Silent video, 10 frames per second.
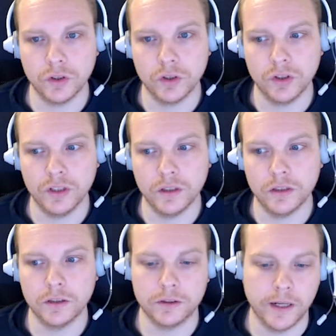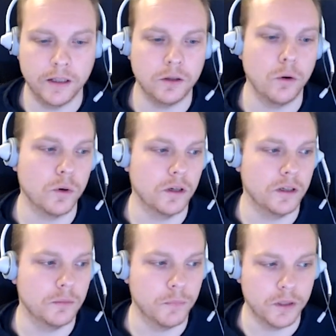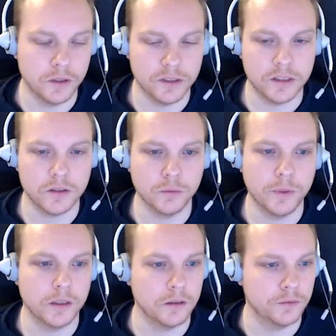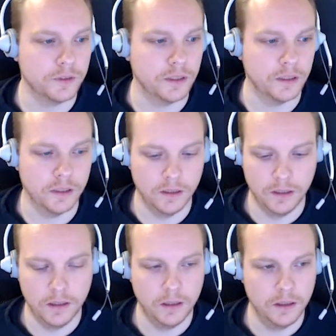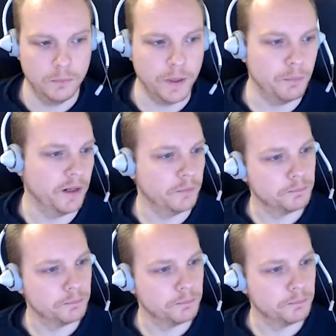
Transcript: run it locally because it's not part of the pipeline.